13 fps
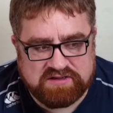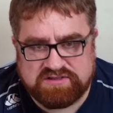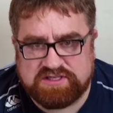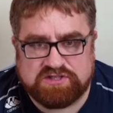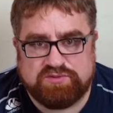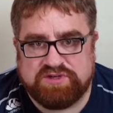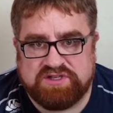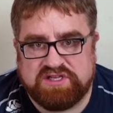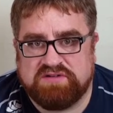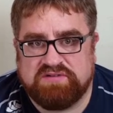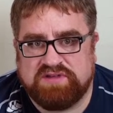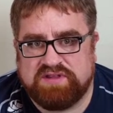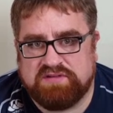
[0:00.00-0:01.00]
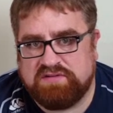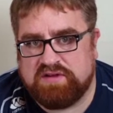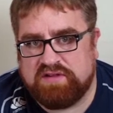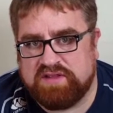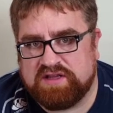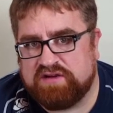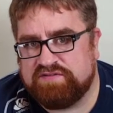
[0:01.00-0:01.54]
because that's what you do when
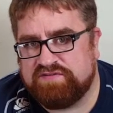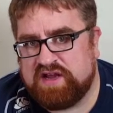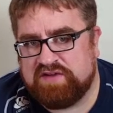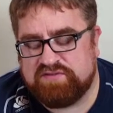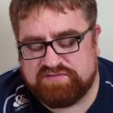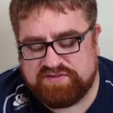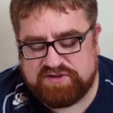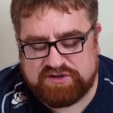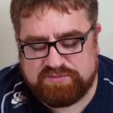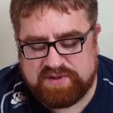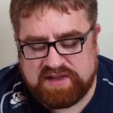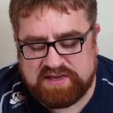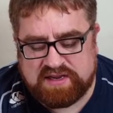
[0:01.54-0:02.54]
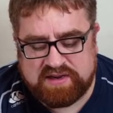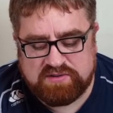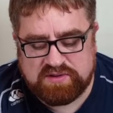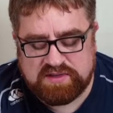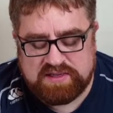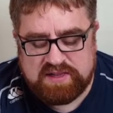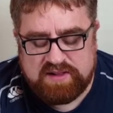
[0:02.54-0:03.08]
they got a 5 up feeling a pain now.
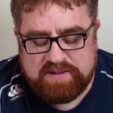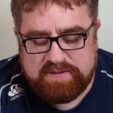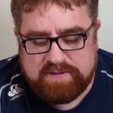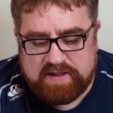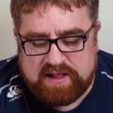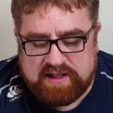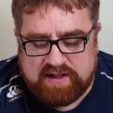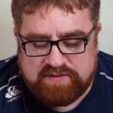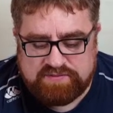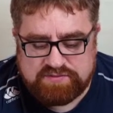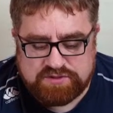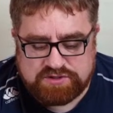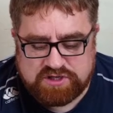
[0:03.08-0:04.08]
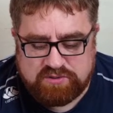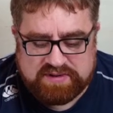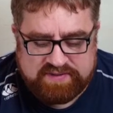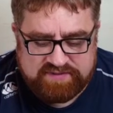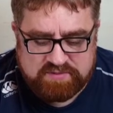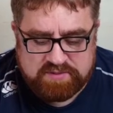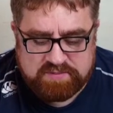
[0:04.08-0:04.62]
So we
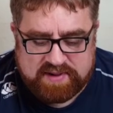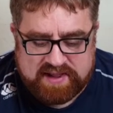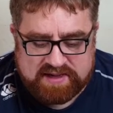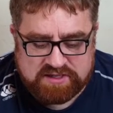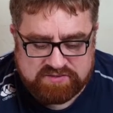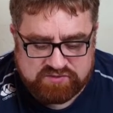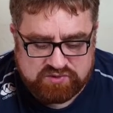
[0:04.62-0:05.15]
landed him at the back, and of